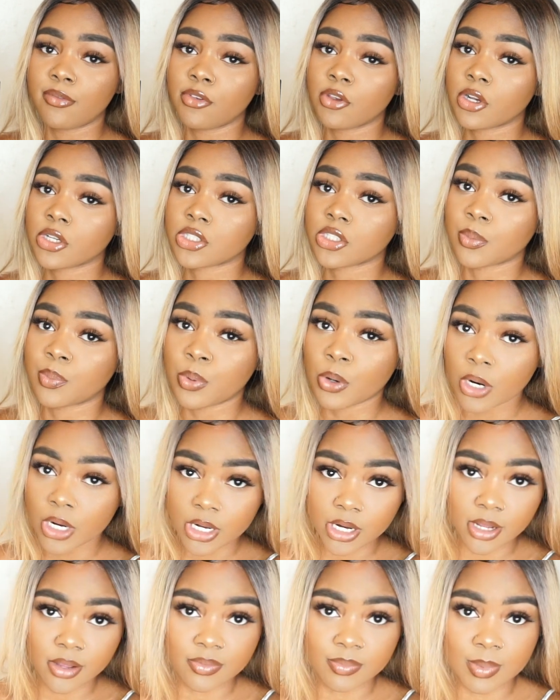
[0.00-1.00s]
If you're a
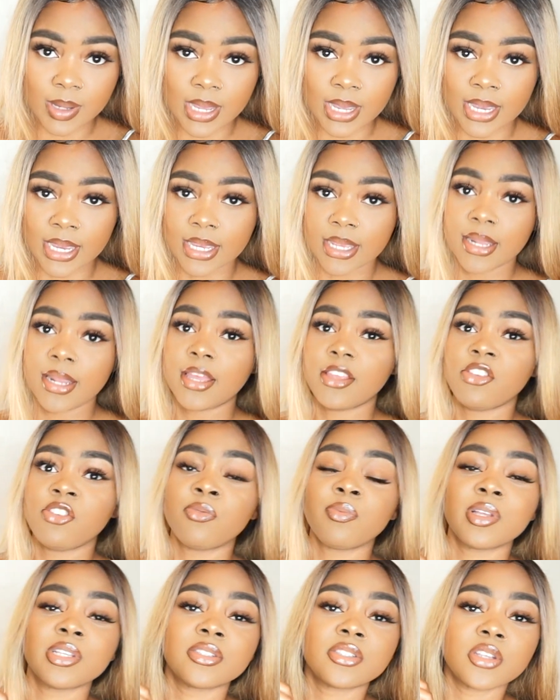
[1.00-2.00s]
supporter of mine,
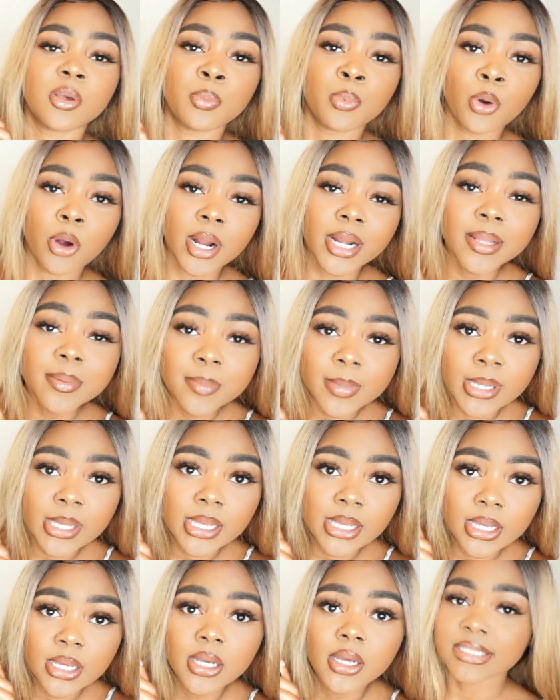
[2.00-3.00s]
you've been supporting
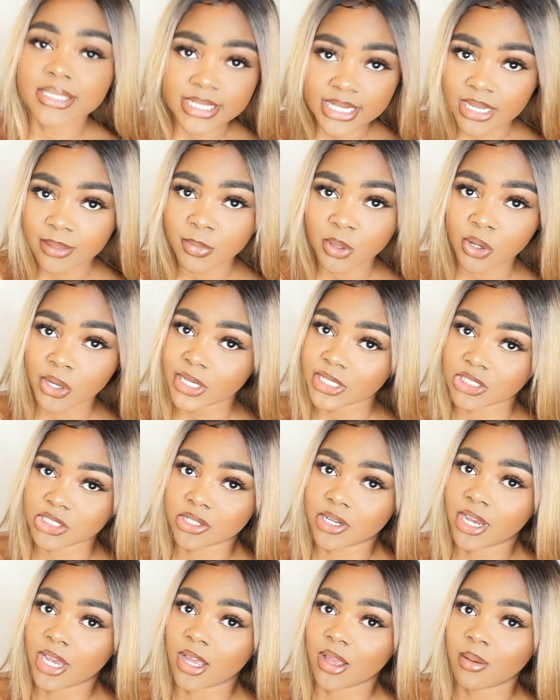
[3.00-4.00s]
me, DM me on
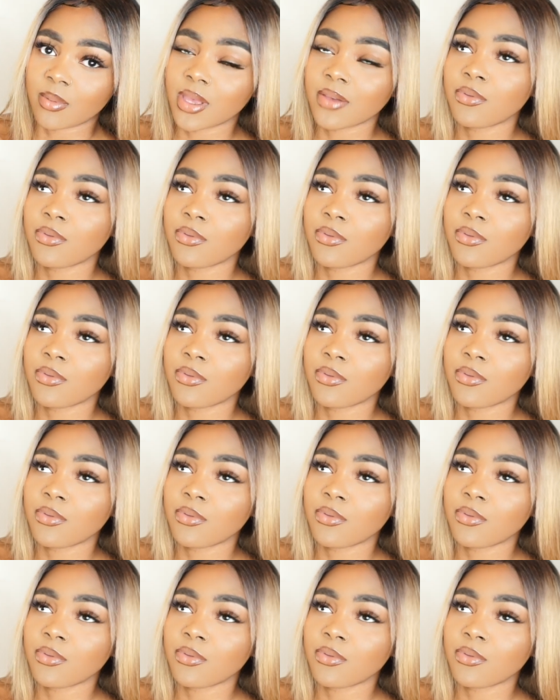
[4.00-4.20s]
Instagram.